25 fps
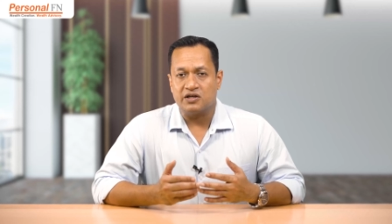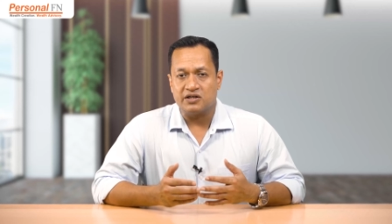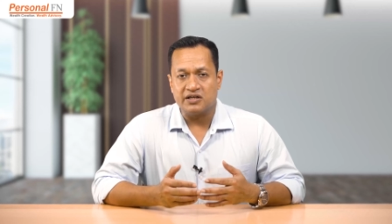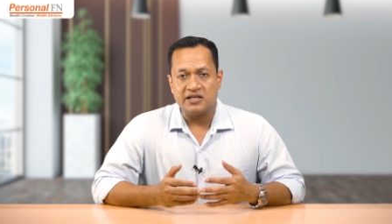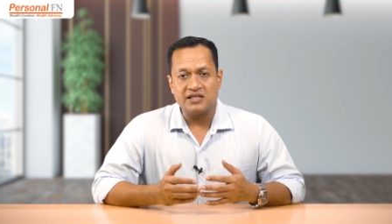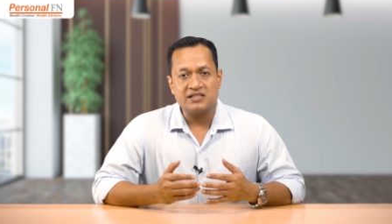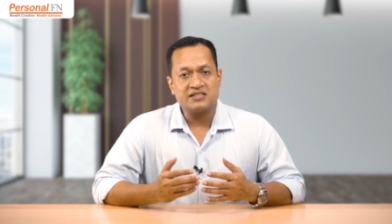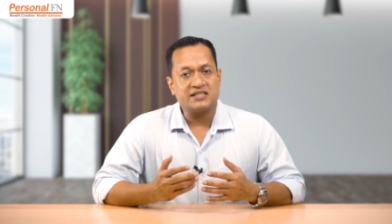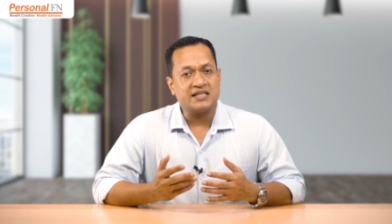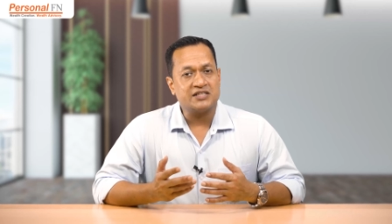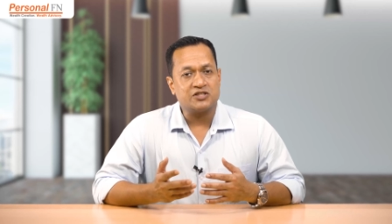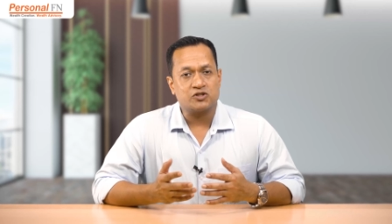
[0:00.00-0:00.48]

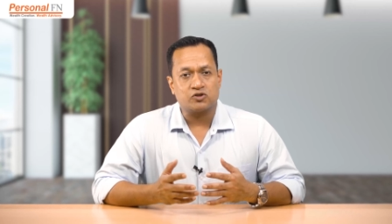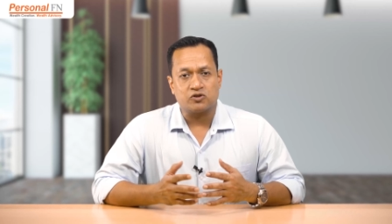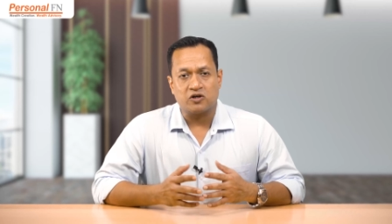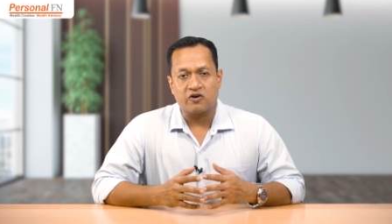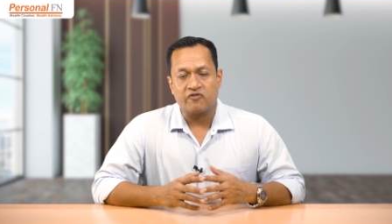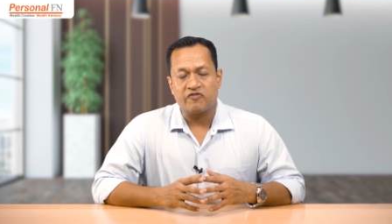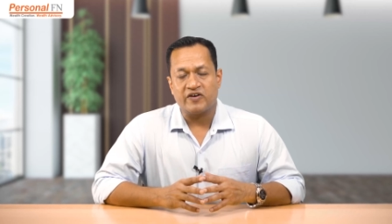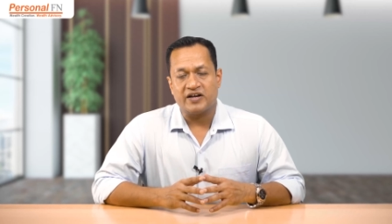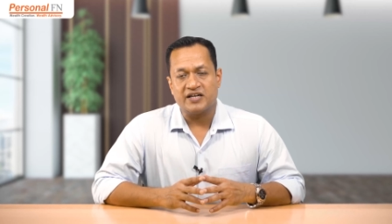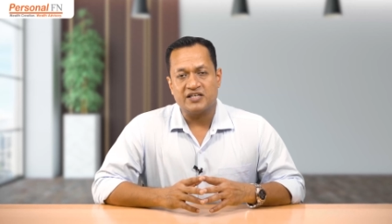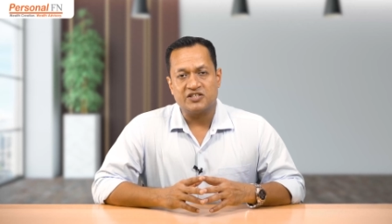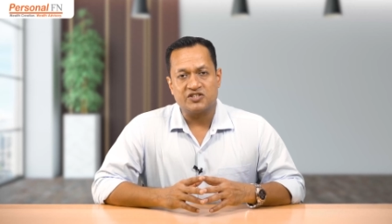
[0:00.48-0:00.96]
earnings and
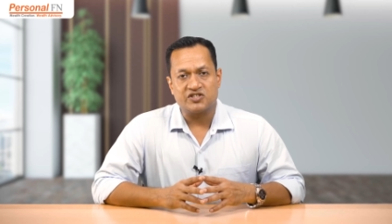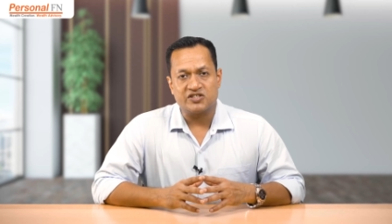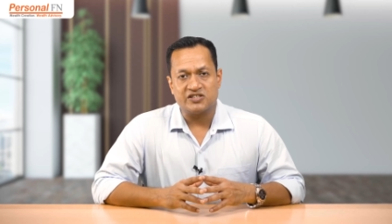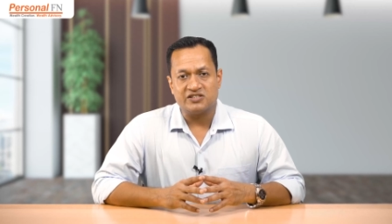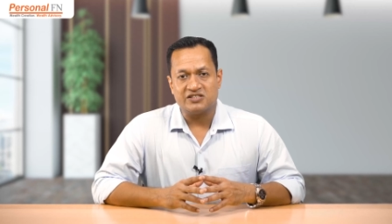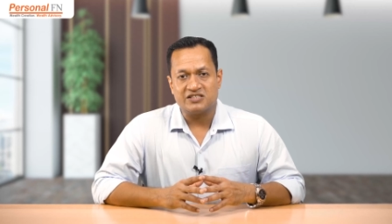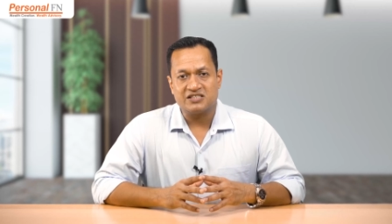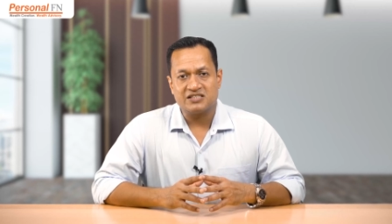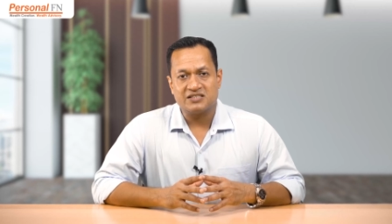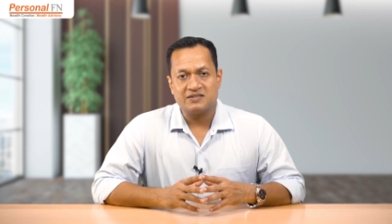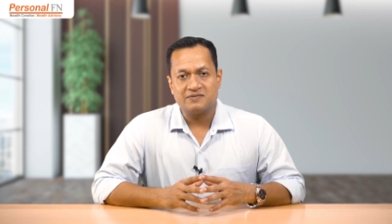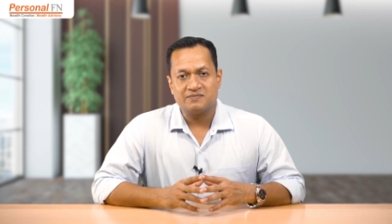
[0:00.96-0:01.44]
strong
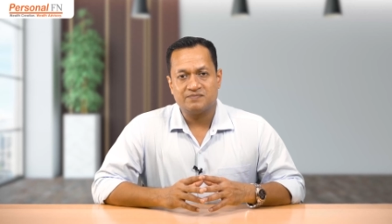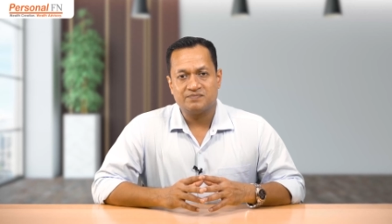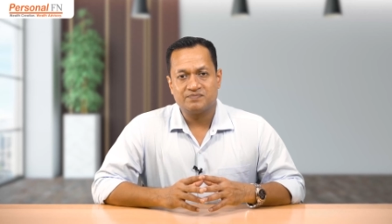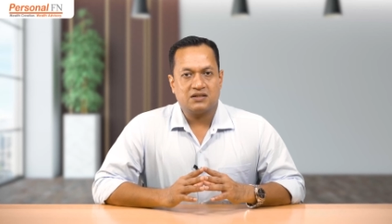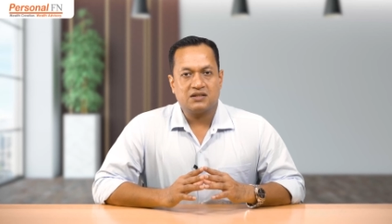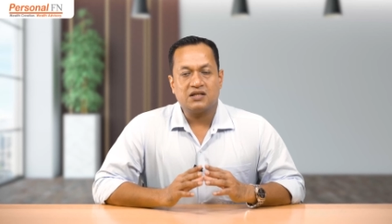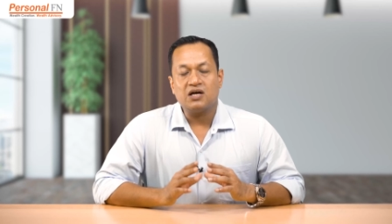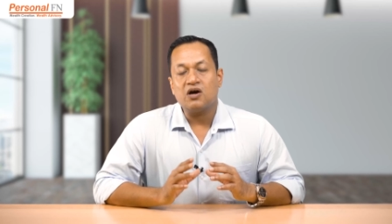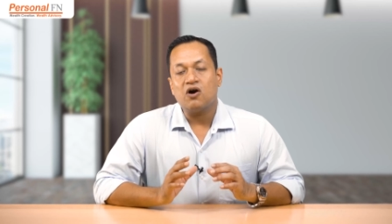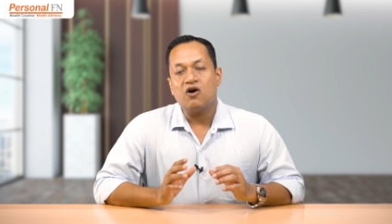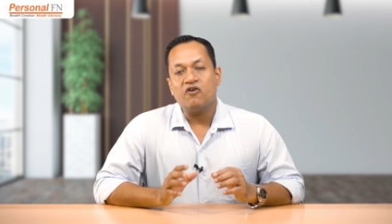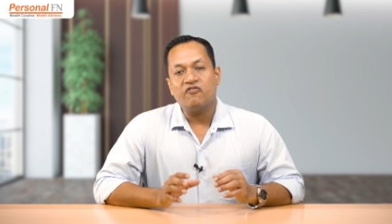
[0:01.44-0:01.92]
financials.
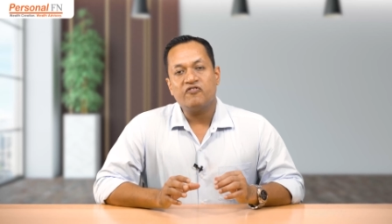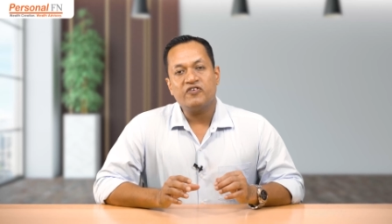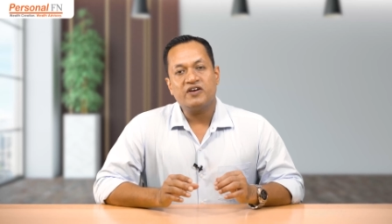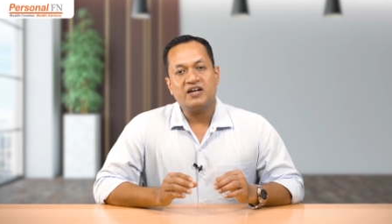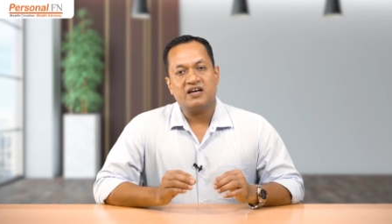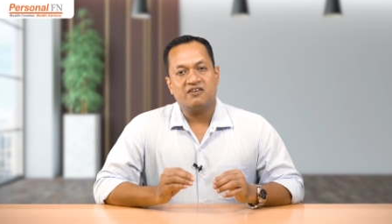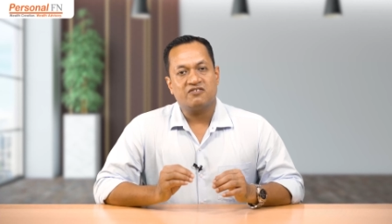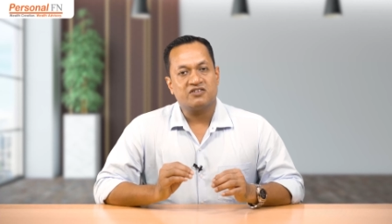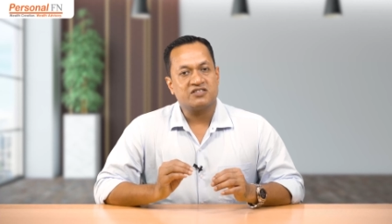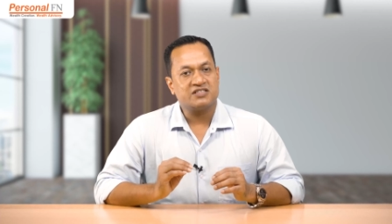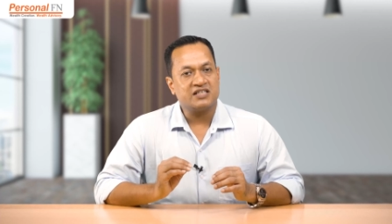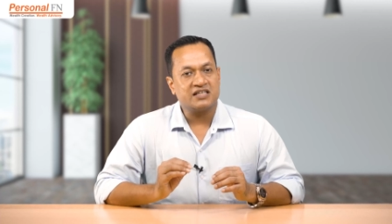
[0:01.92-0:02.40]
They often
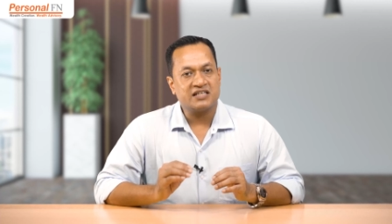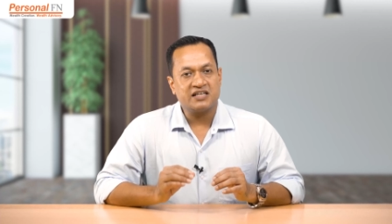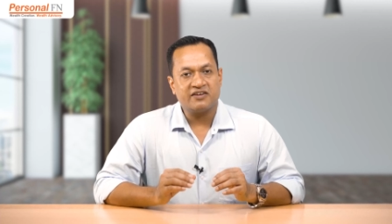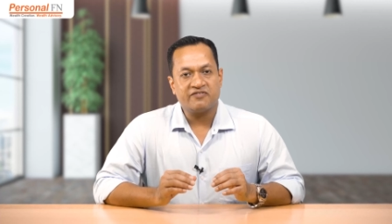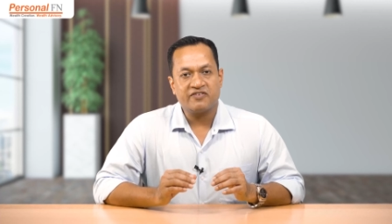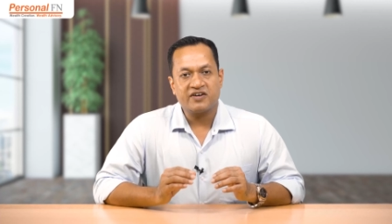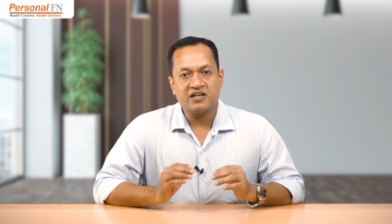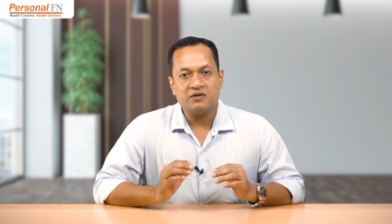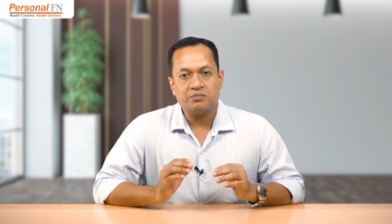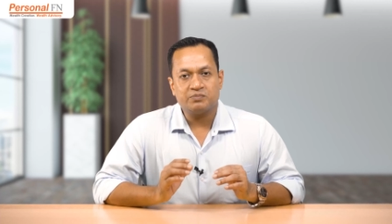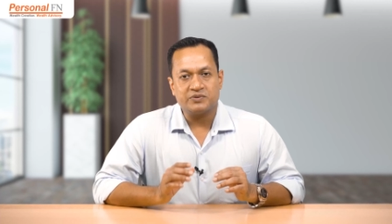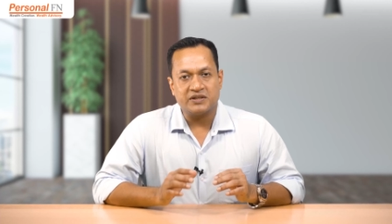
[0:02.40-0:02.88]
have a
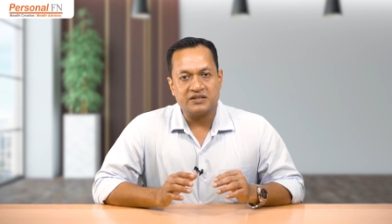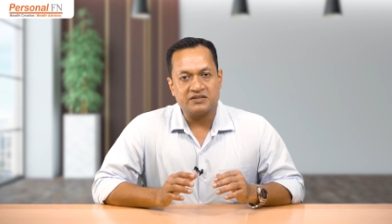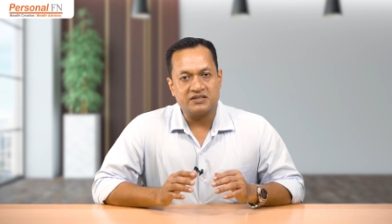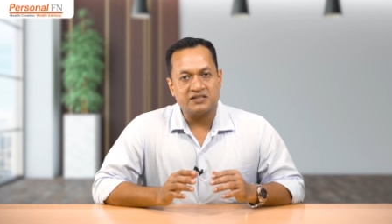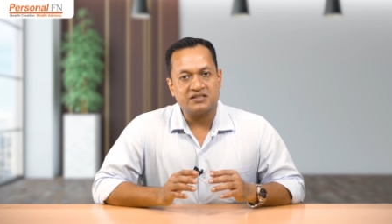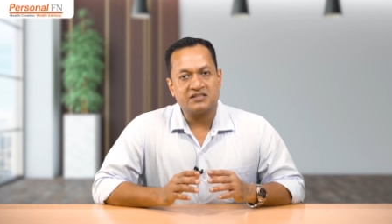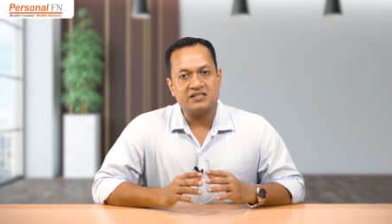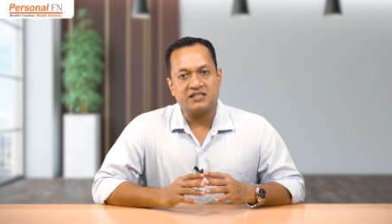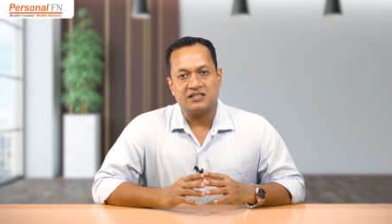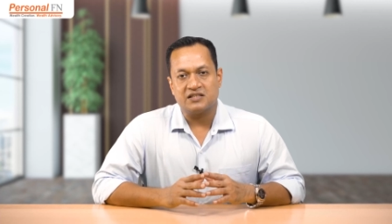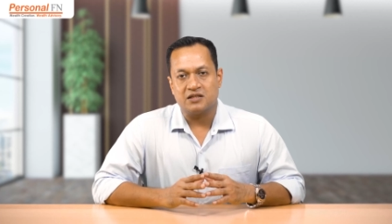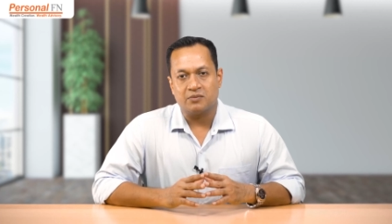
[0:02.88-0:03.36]
significant
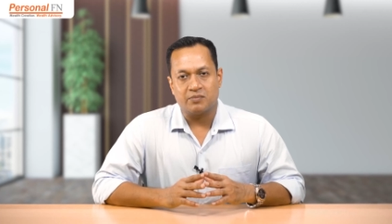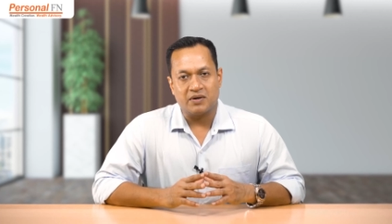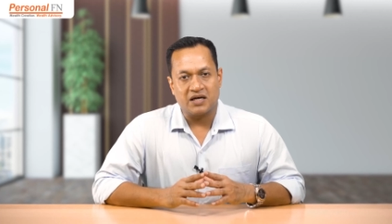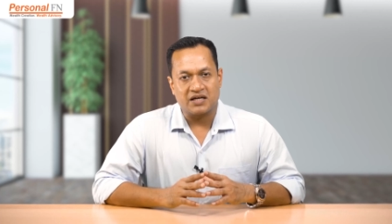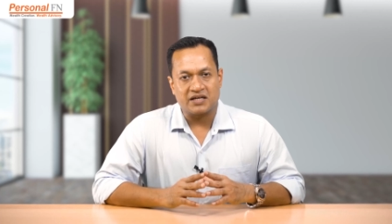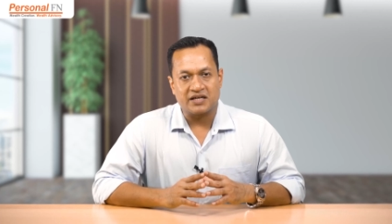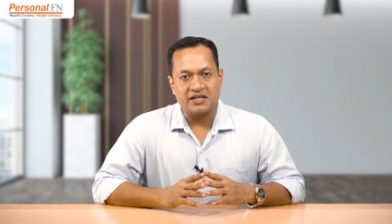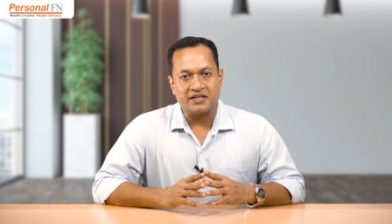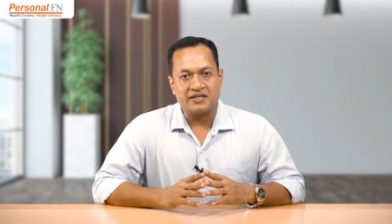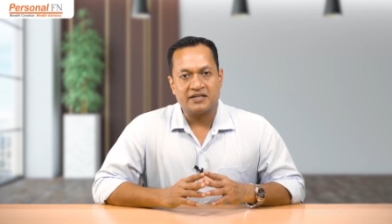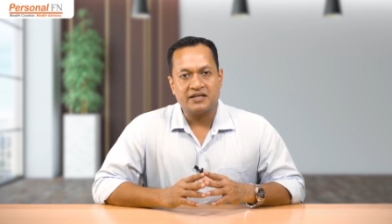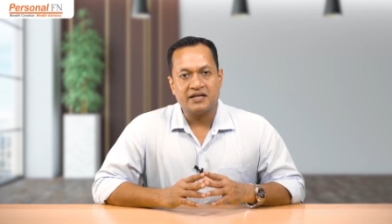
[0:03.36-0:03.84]
presence in the
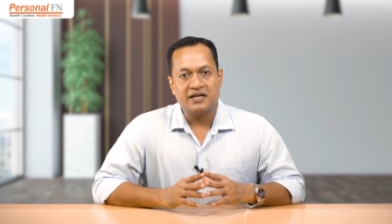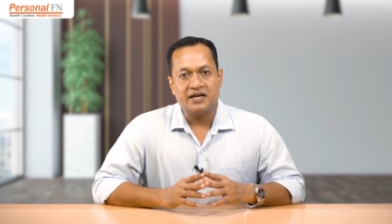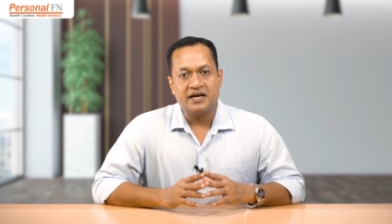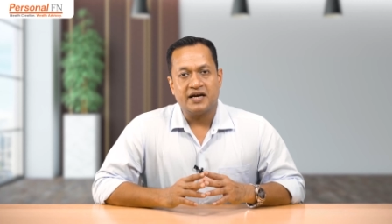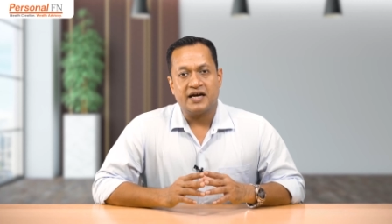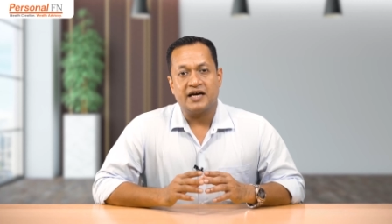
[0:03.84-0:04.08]
market